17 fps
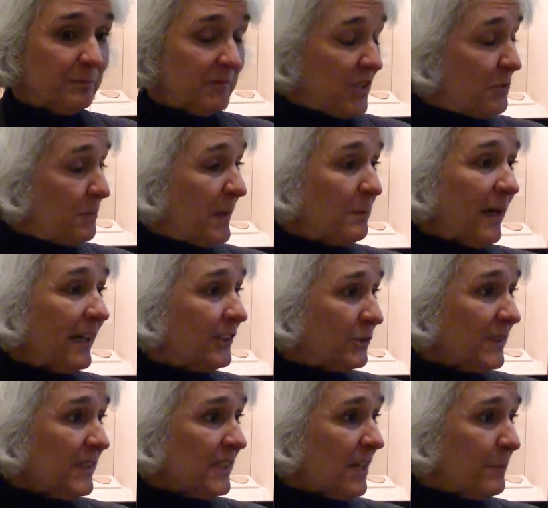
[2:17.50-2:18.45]
it's been my
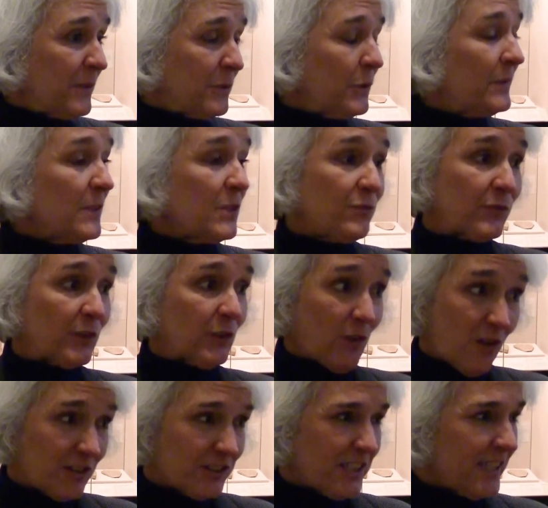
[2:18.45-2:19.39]
career. I've been doing this for a
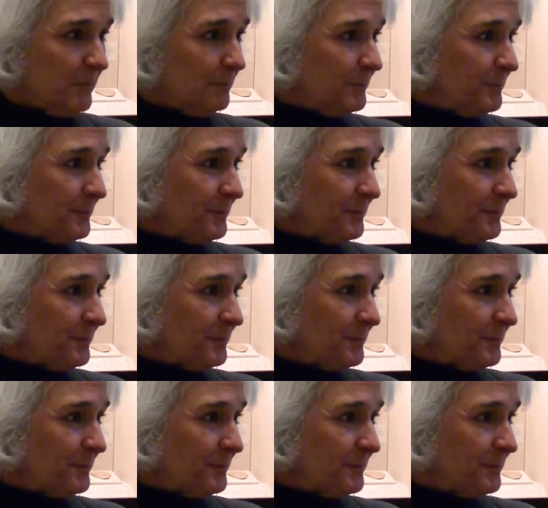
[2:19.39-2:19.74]
long time.